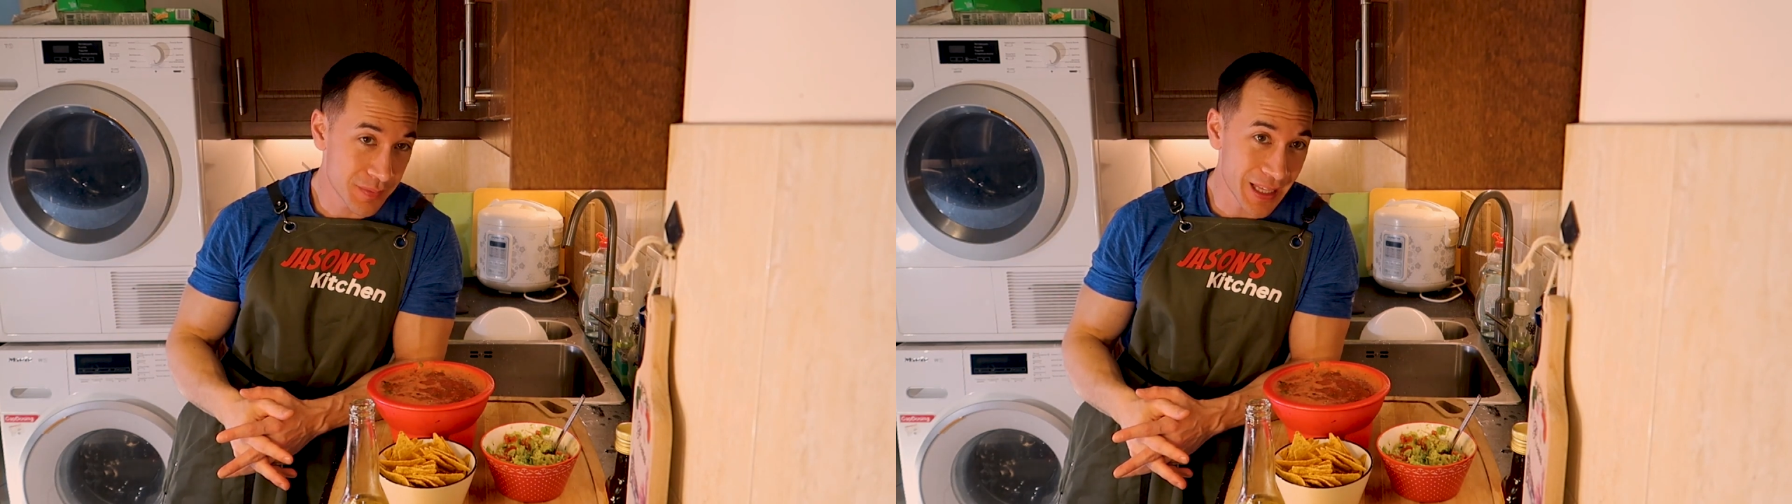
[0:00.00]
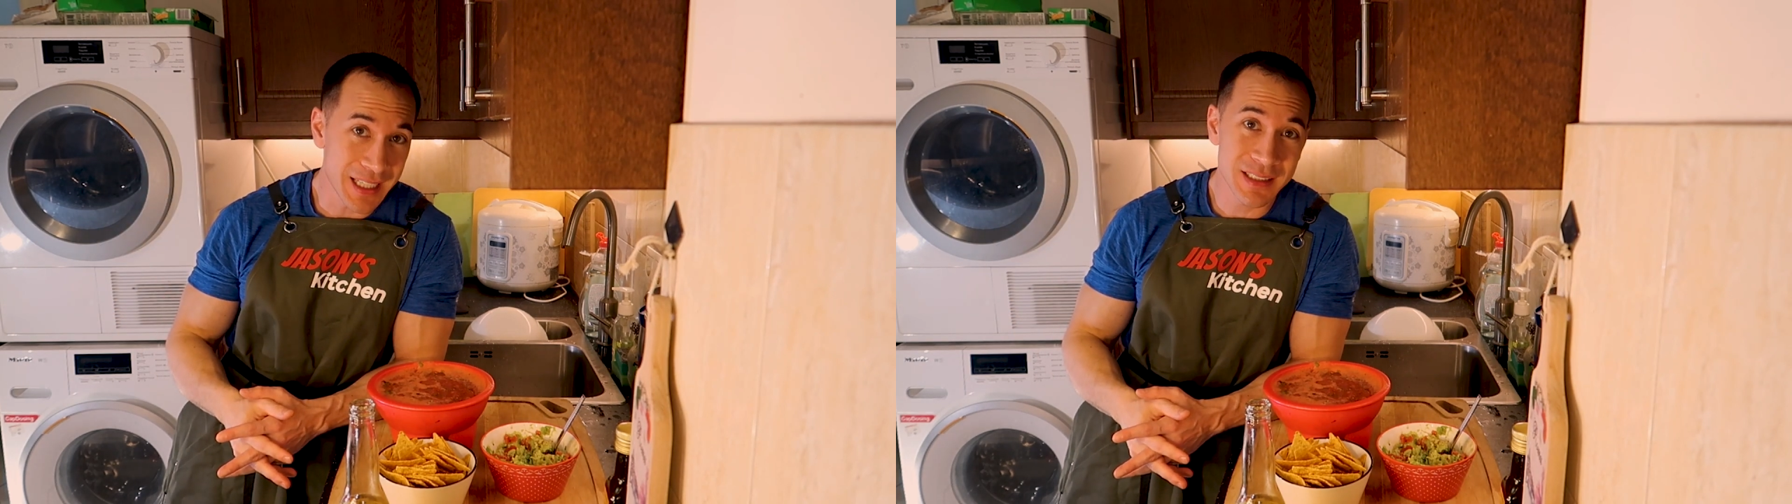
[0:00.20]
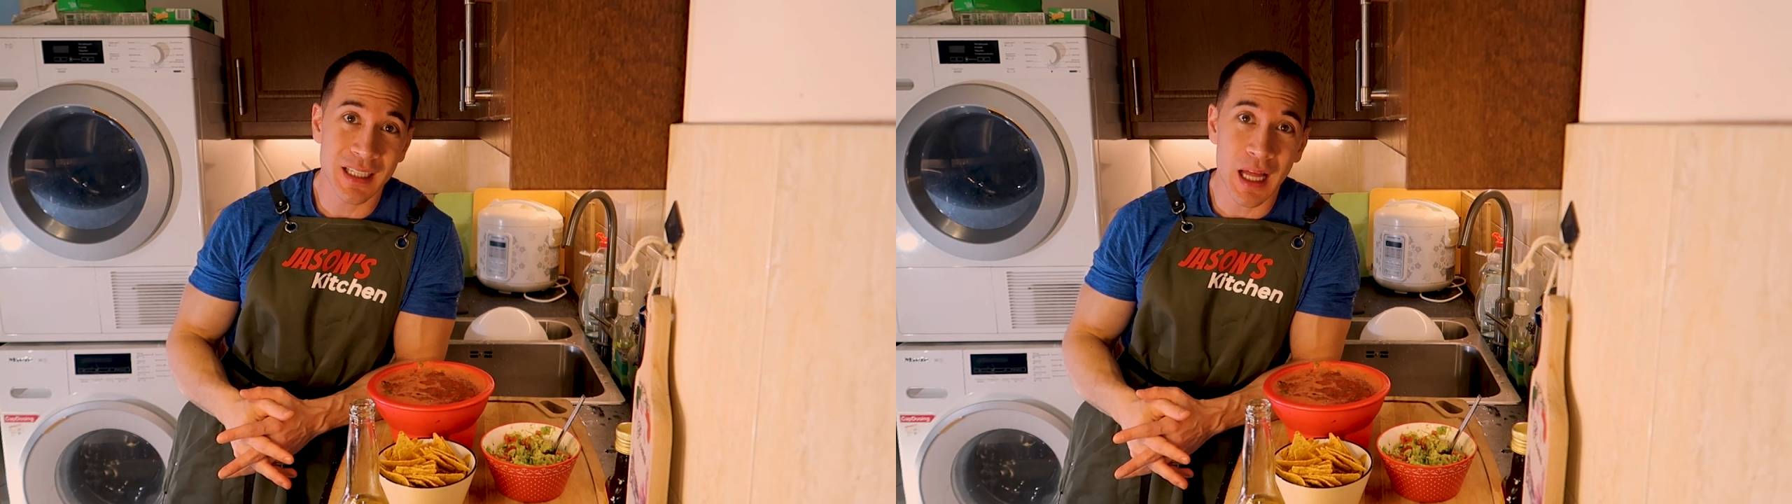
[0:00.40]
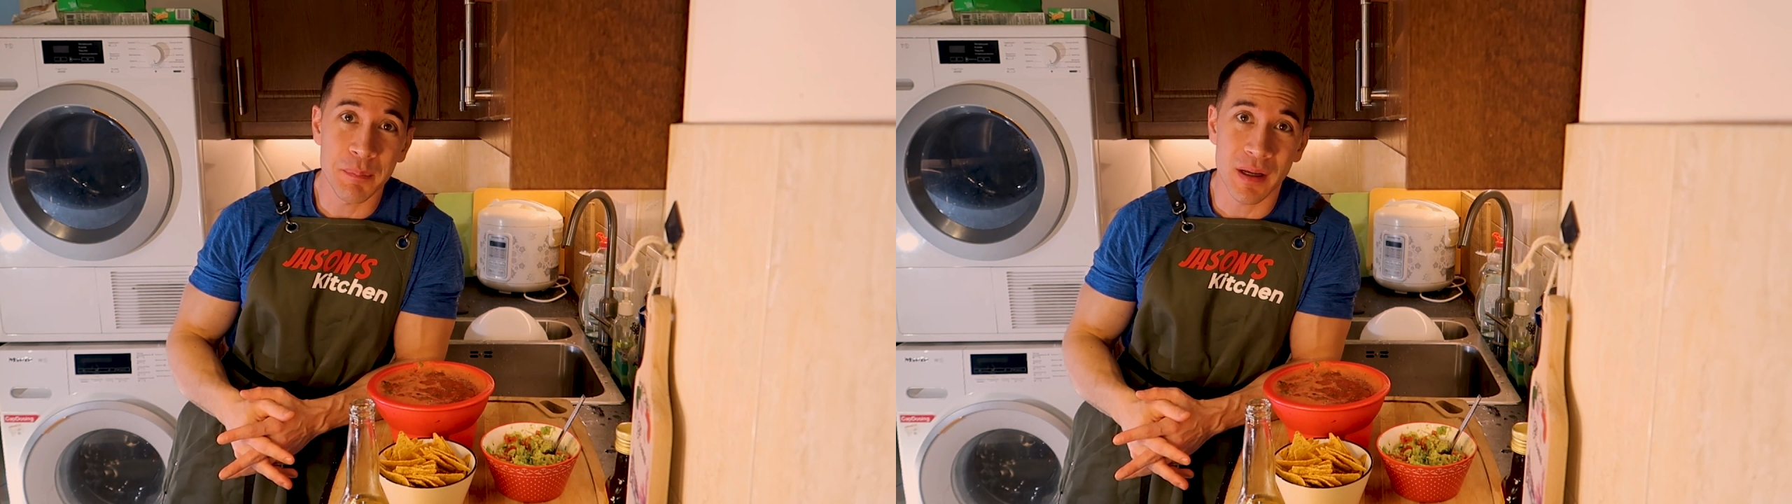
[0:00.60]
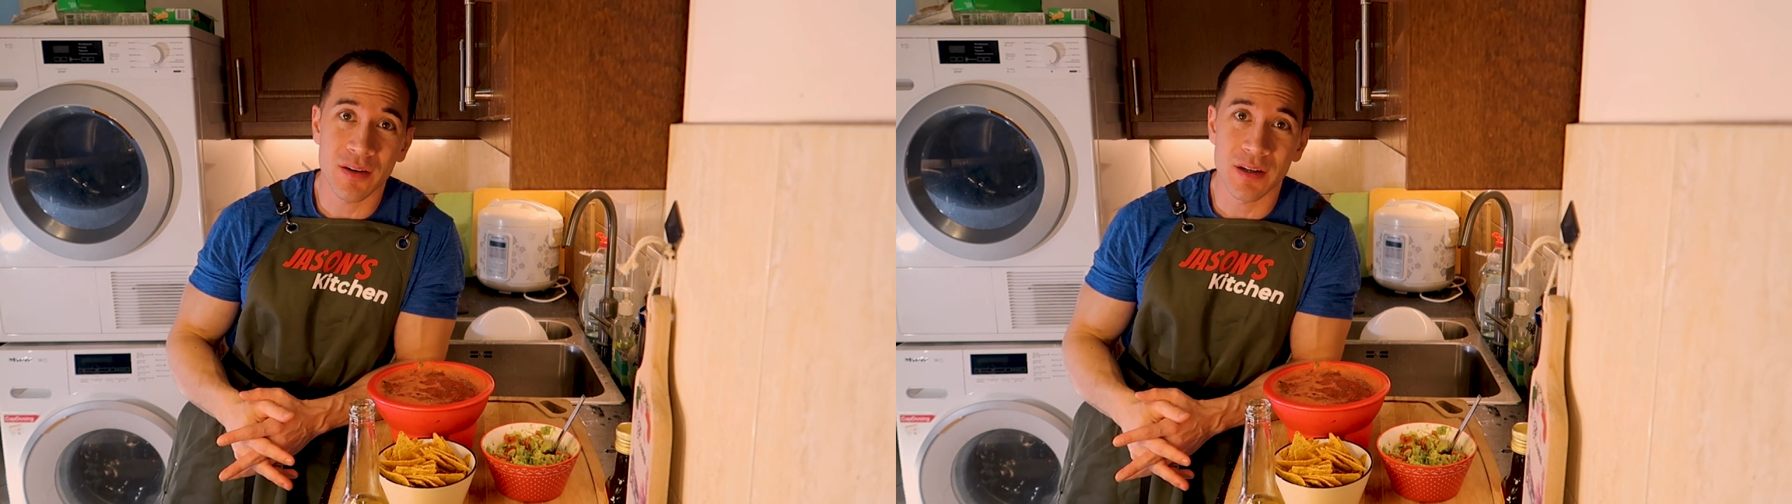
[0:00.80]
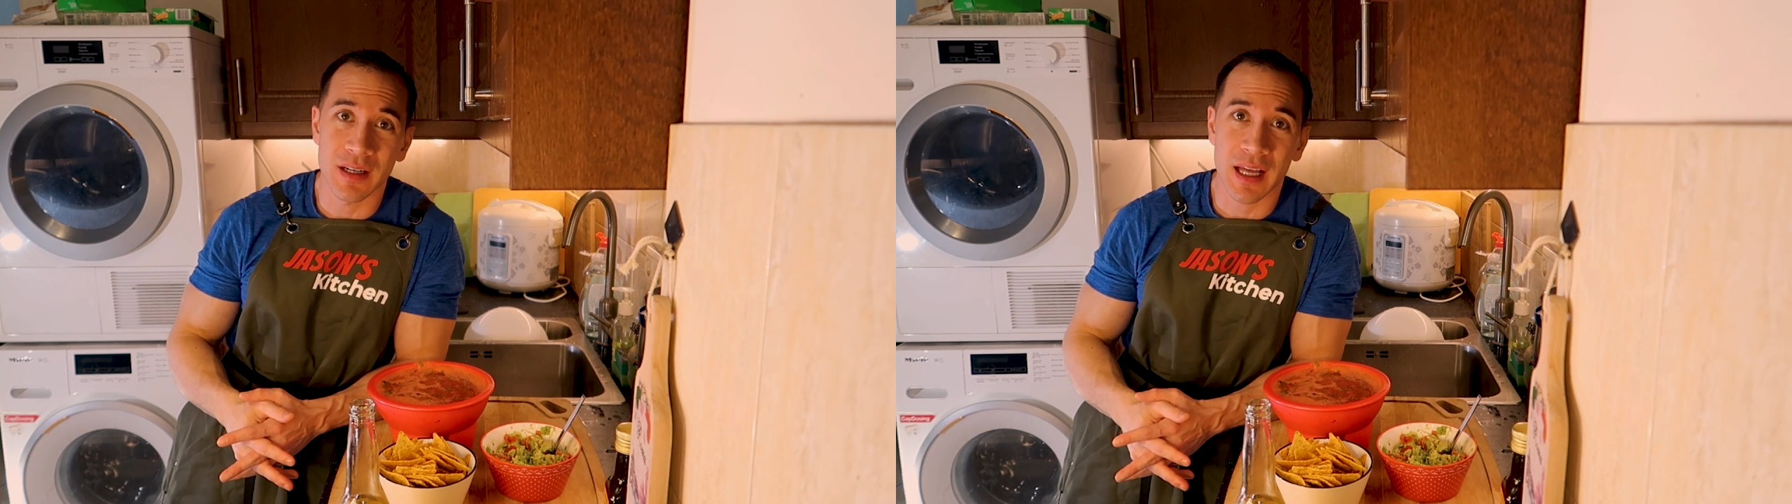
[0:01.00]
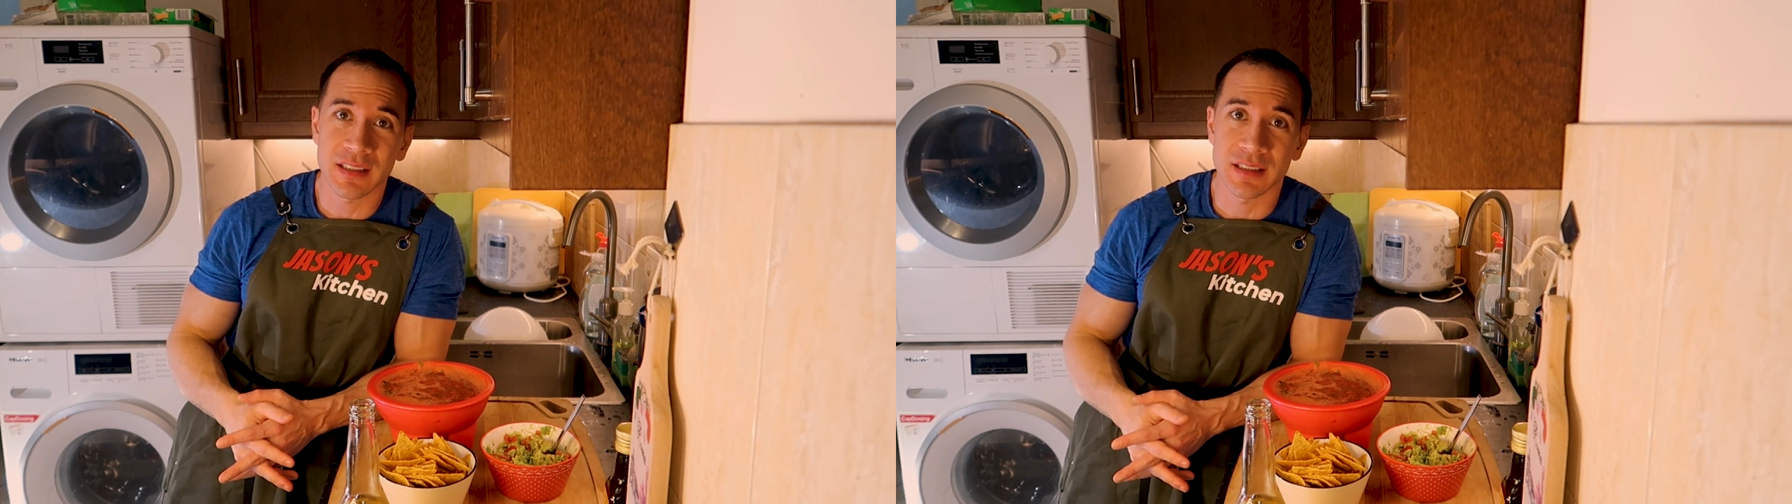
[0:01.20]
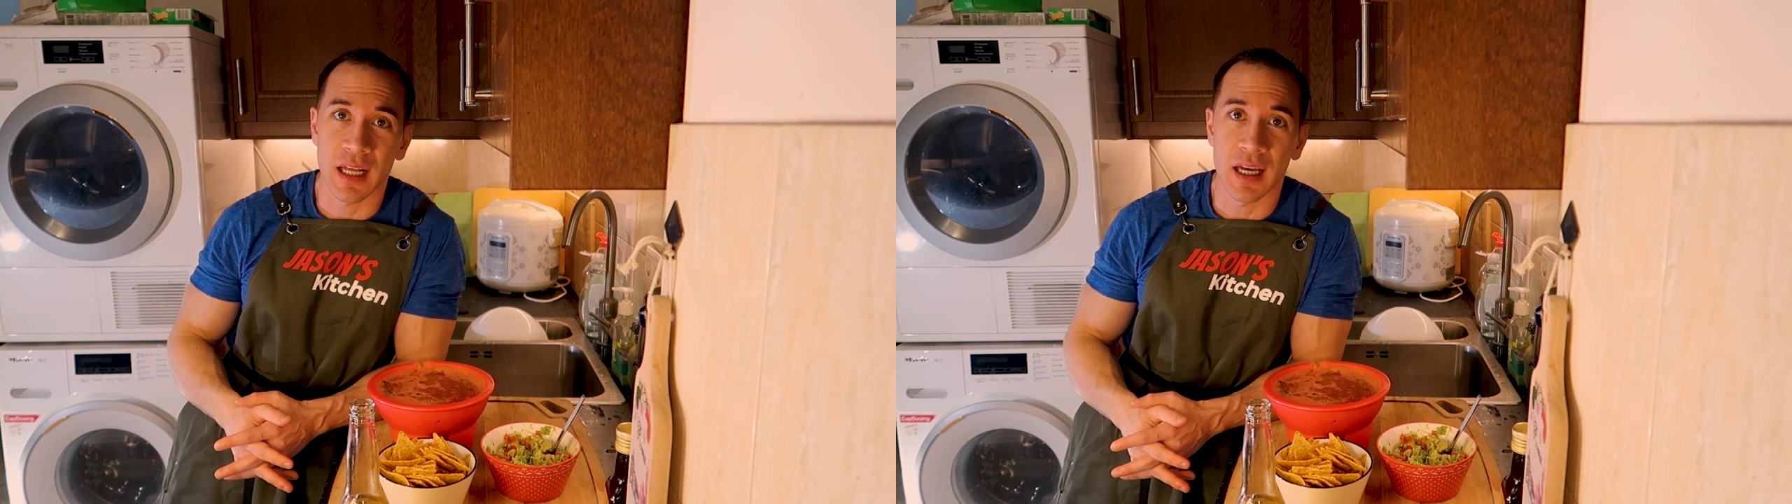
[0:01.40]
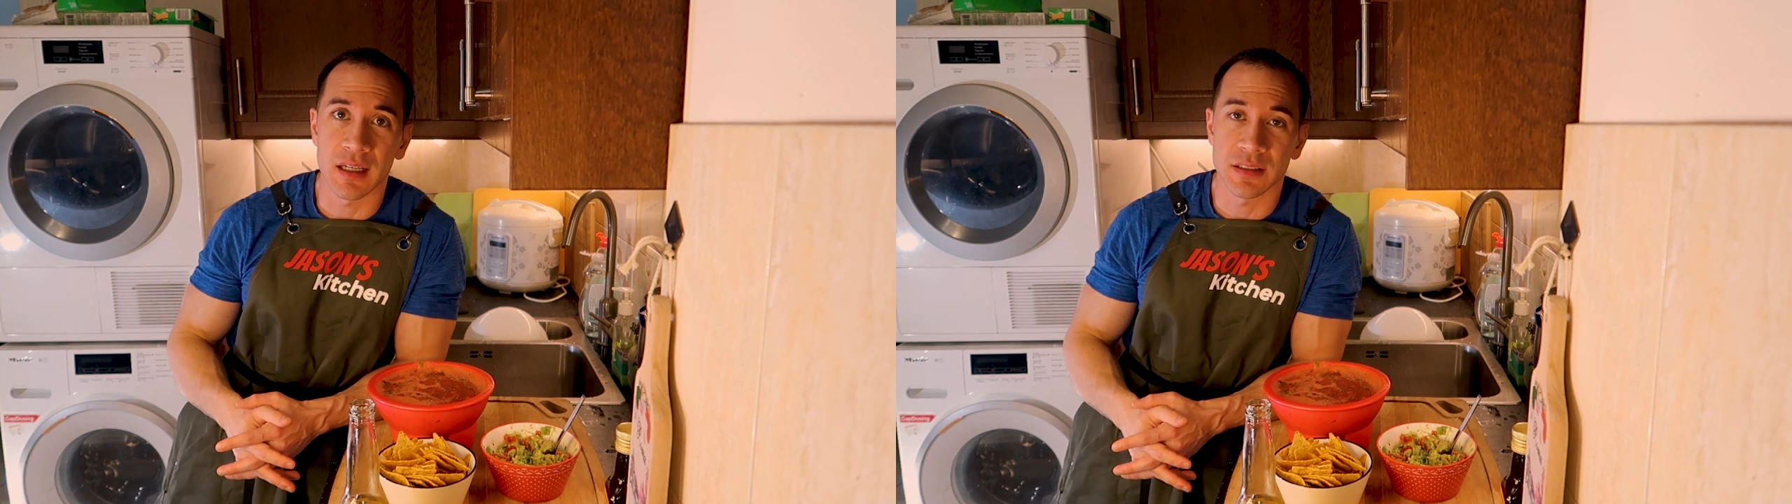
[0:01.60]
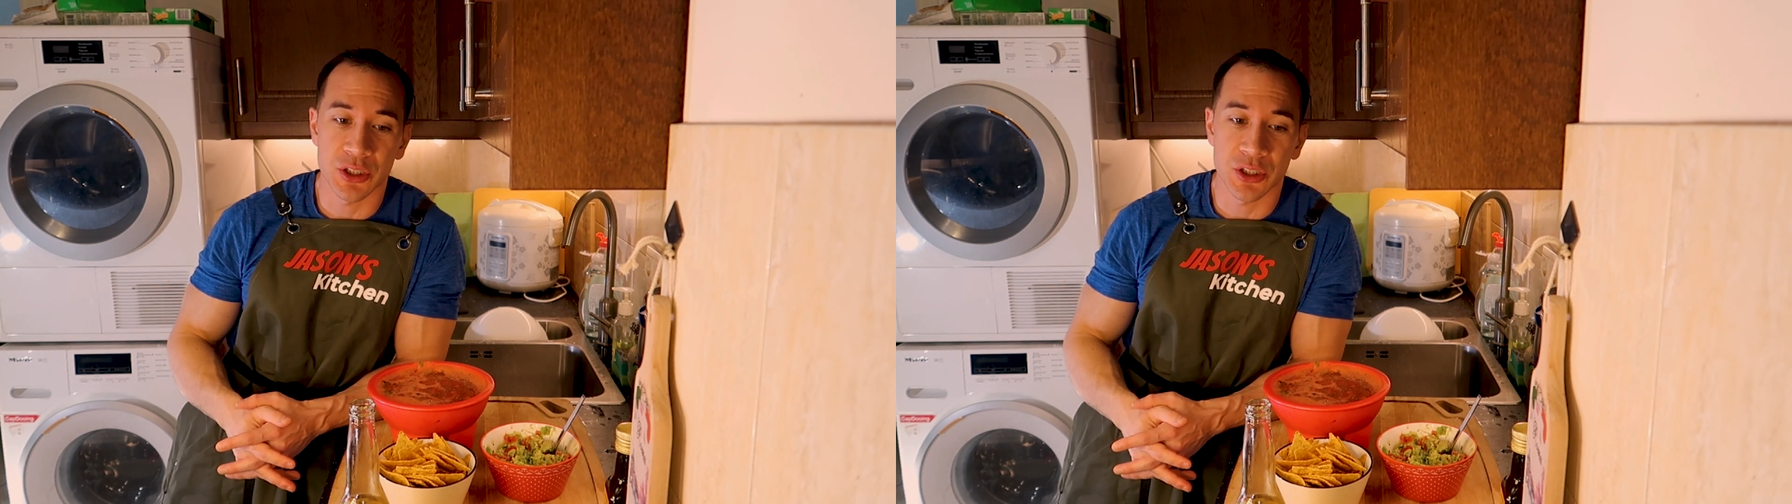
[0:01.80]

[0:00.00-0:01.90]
tastes a lot better the next day.